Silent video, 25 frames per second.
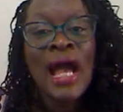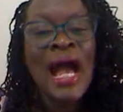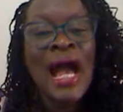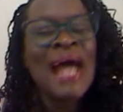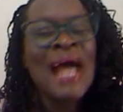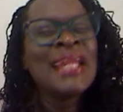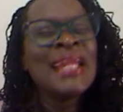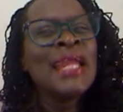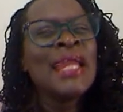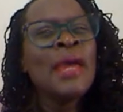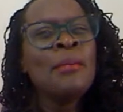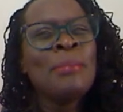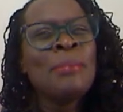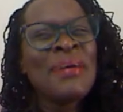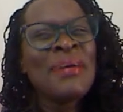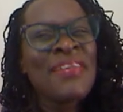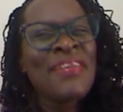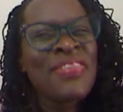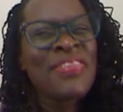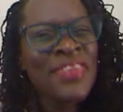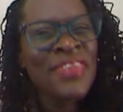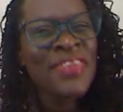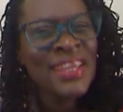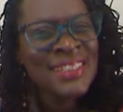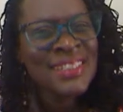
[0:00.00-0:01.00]
an
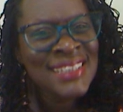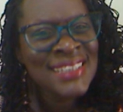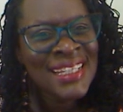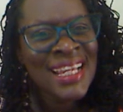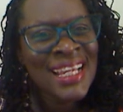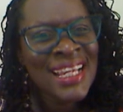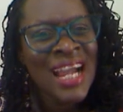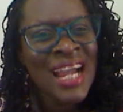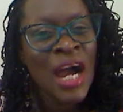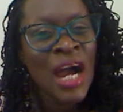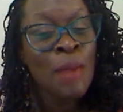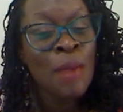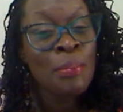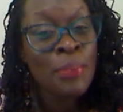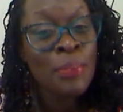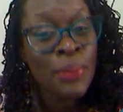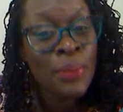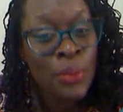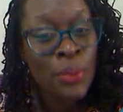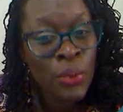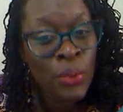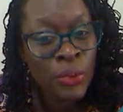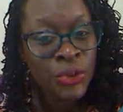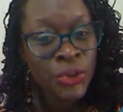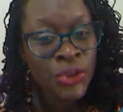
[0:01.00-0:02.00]
empathetic
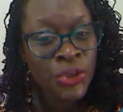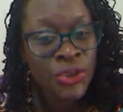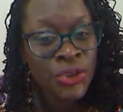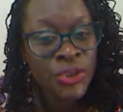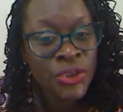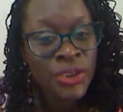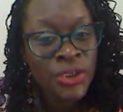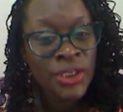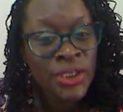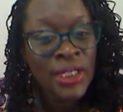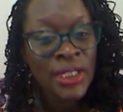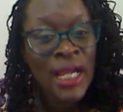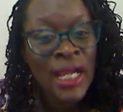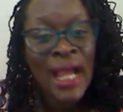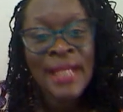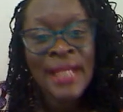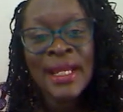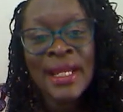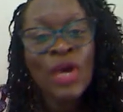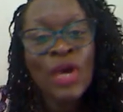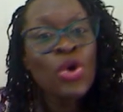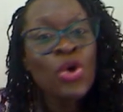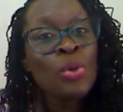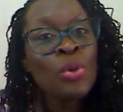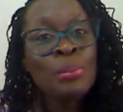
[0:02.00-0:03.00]
approach,
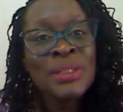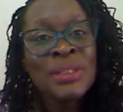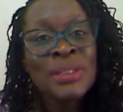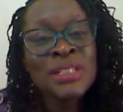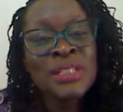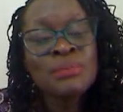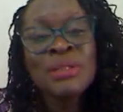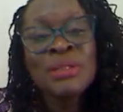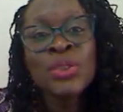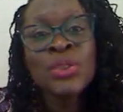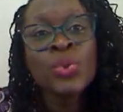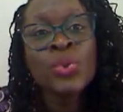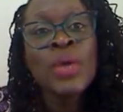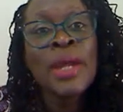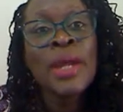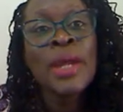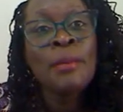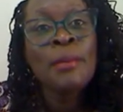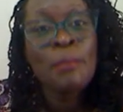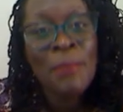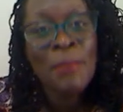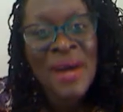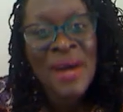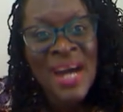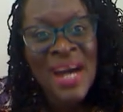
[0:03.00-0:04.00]
and a commitment to
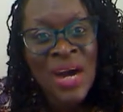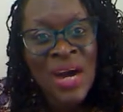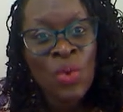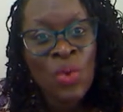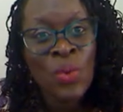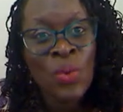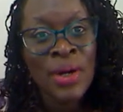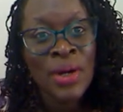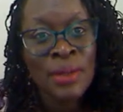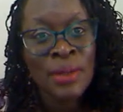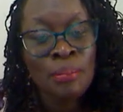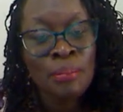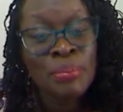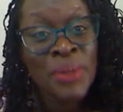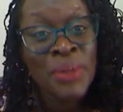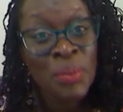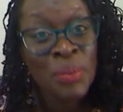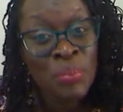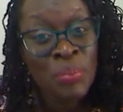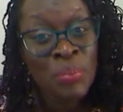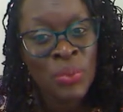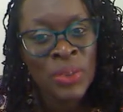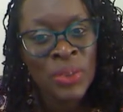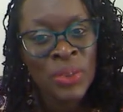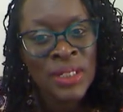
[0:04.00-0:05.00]
empower
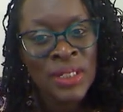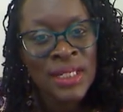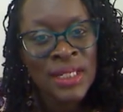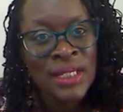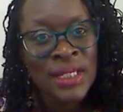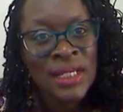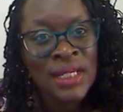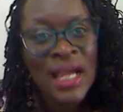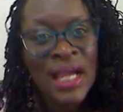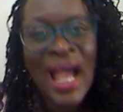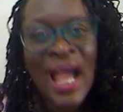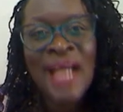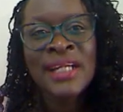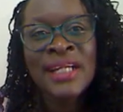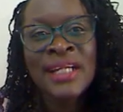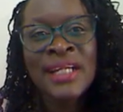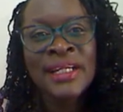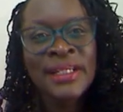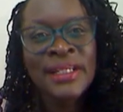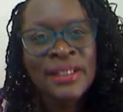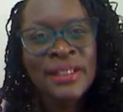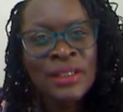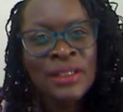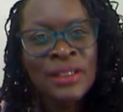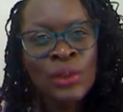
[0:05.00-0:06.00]
people.
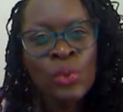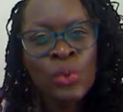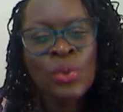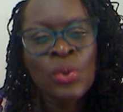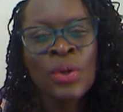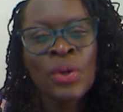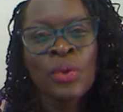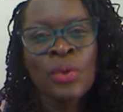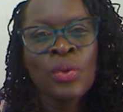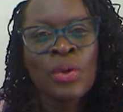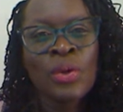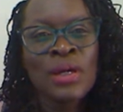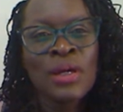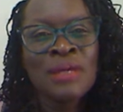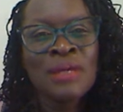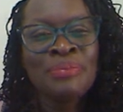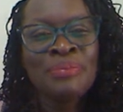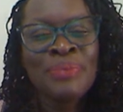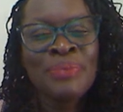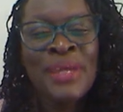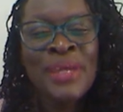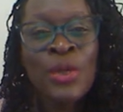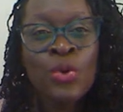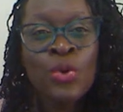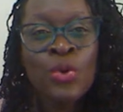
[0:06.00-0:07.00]
And
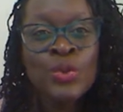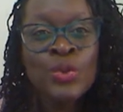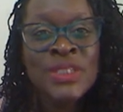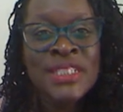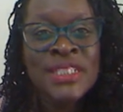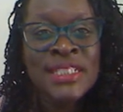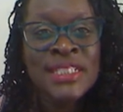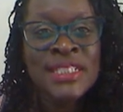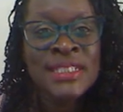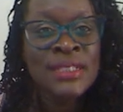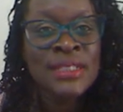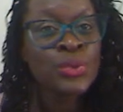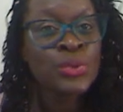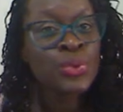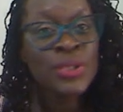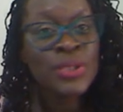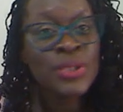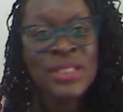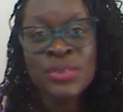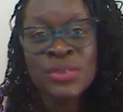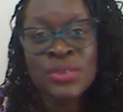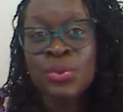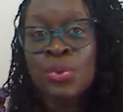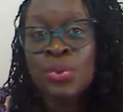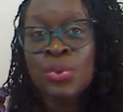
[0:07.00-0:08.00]
being consistent to
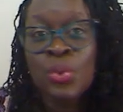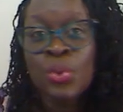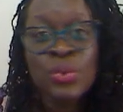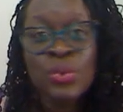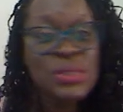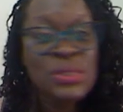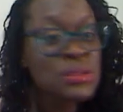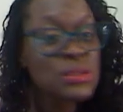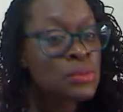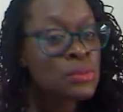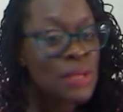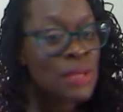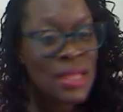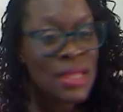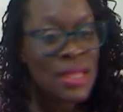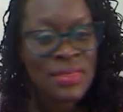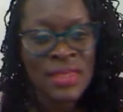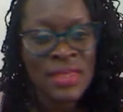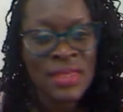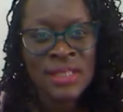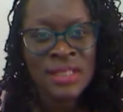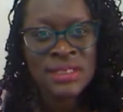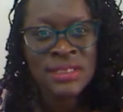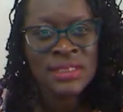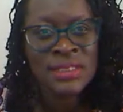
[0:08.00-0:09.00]
just those three
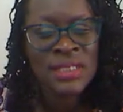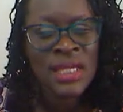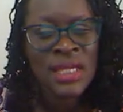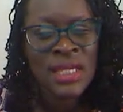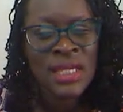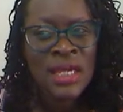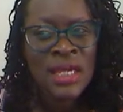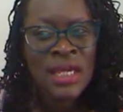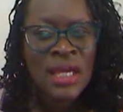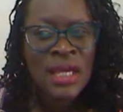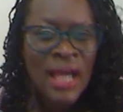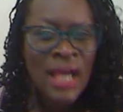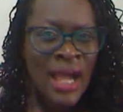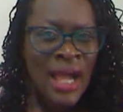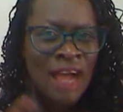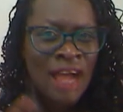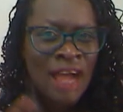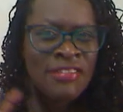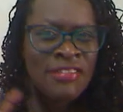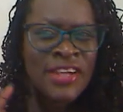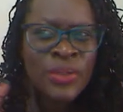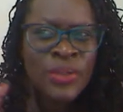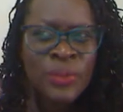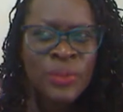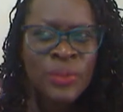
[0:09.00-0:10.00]
things.
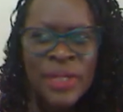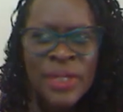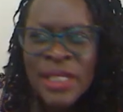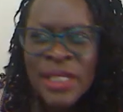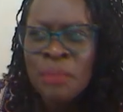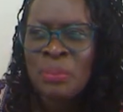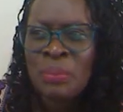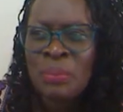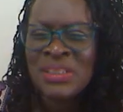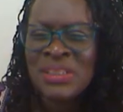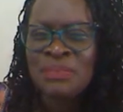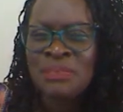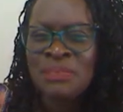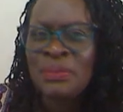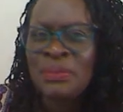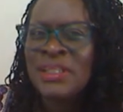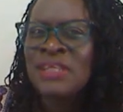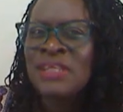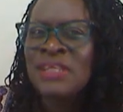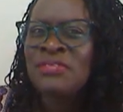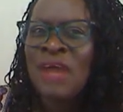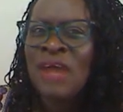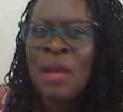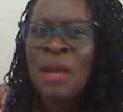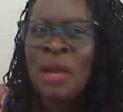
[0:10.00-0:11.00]
Have a unique
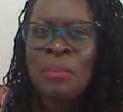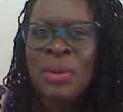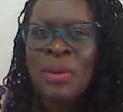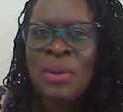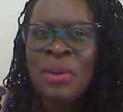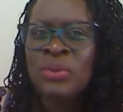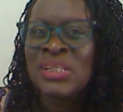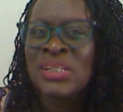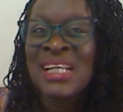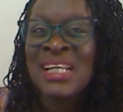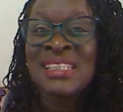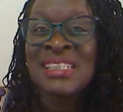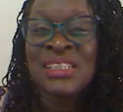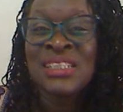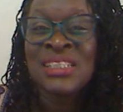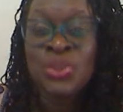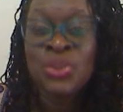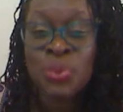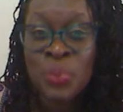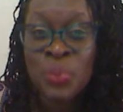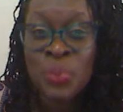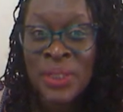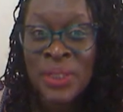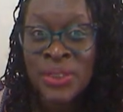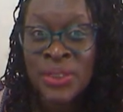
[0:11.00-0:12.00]
perspective about a
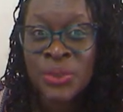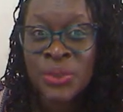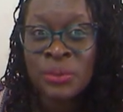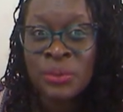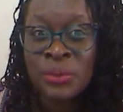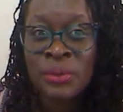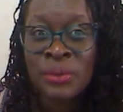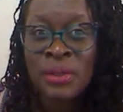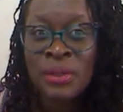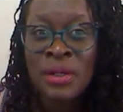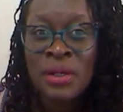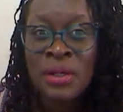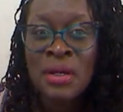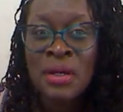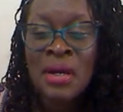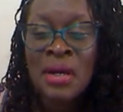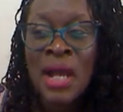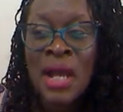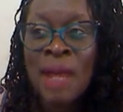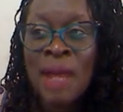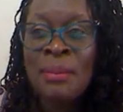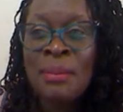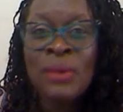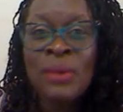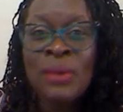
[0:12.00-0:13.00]
situation,
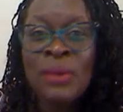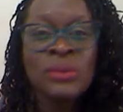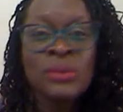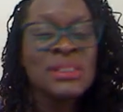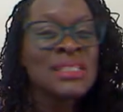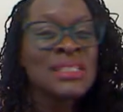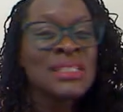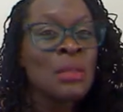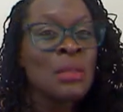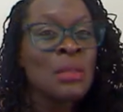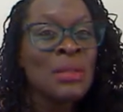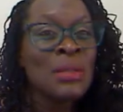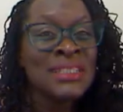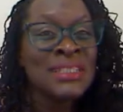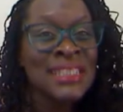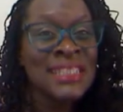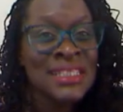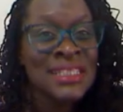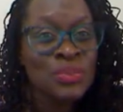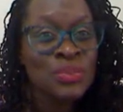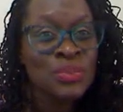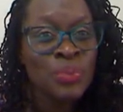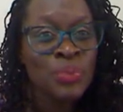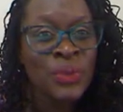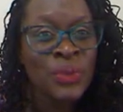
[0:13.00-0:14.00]
about someone's
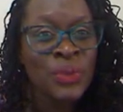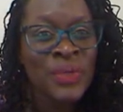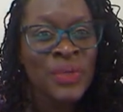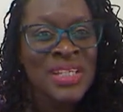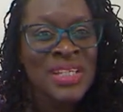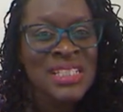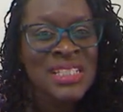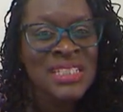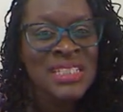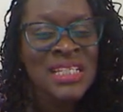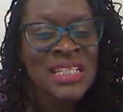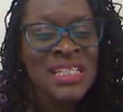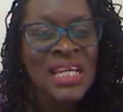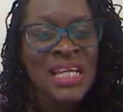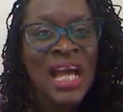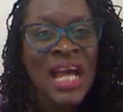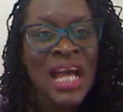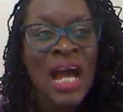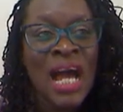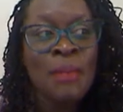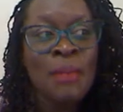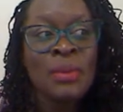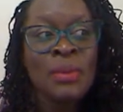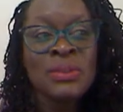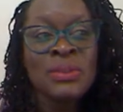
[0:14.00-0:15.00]
experience,
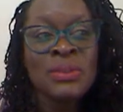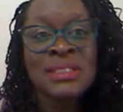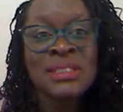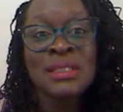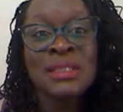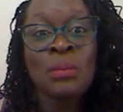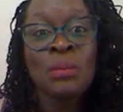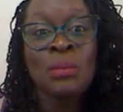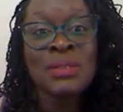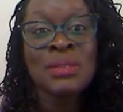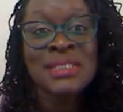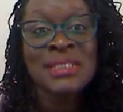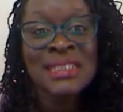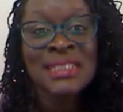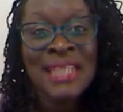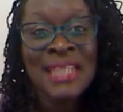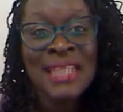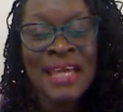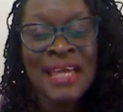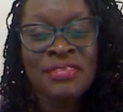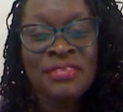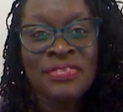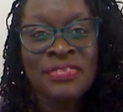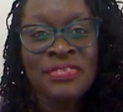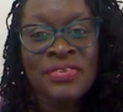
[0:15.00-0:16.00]
about someone's
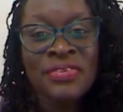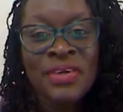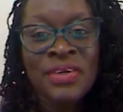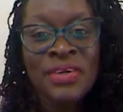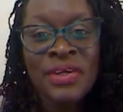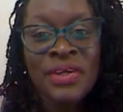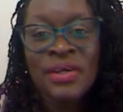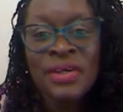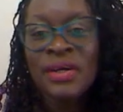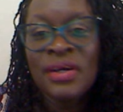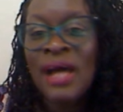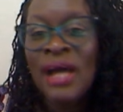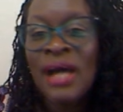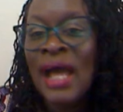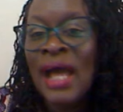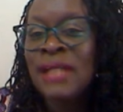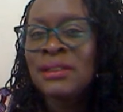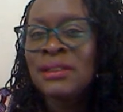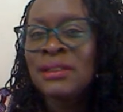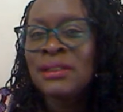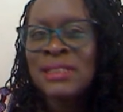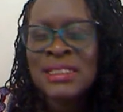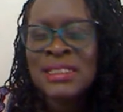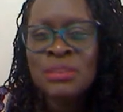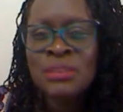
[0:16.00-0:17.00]
life,
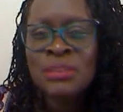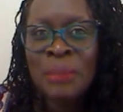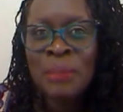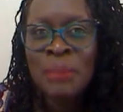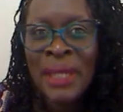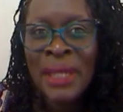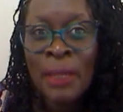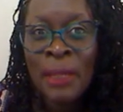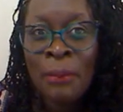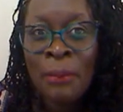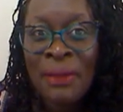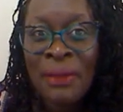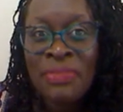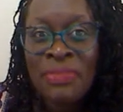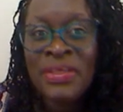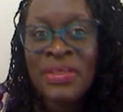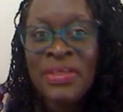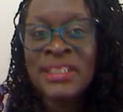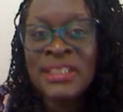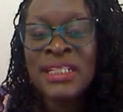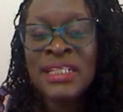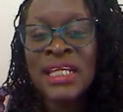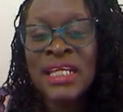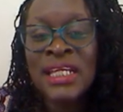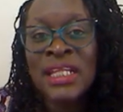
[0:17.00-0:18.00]
and just being
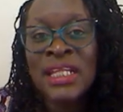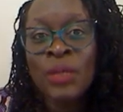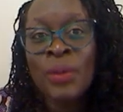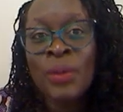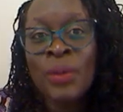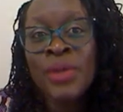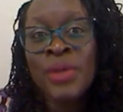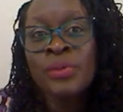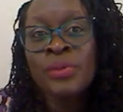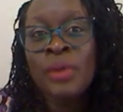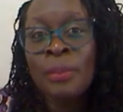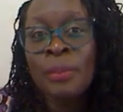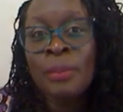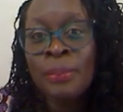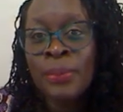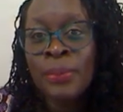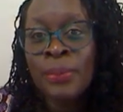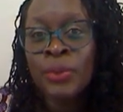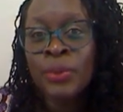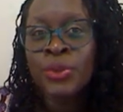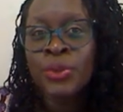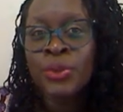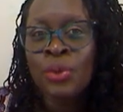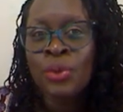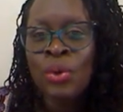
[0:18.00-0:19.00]
empathetic in the way you
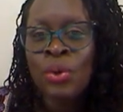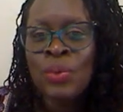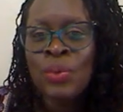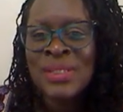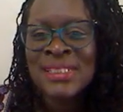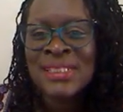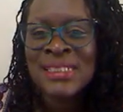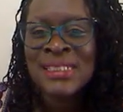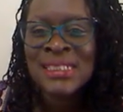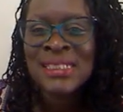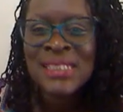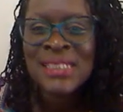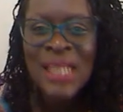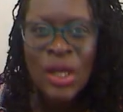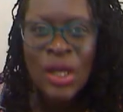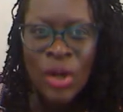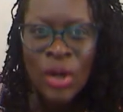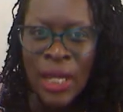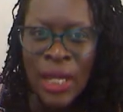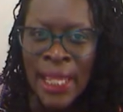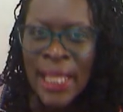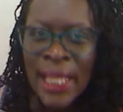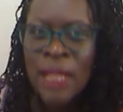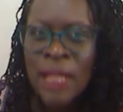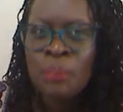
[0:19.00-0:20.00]
approach, always
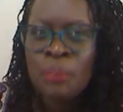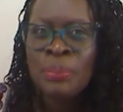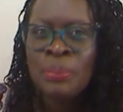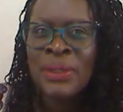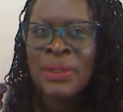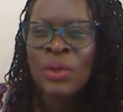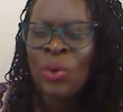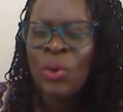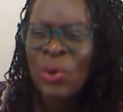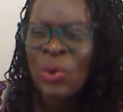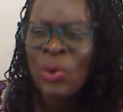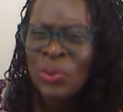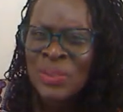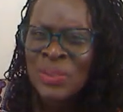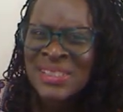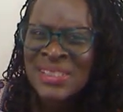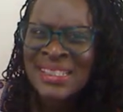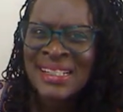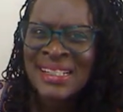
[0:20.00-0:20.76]
helping, always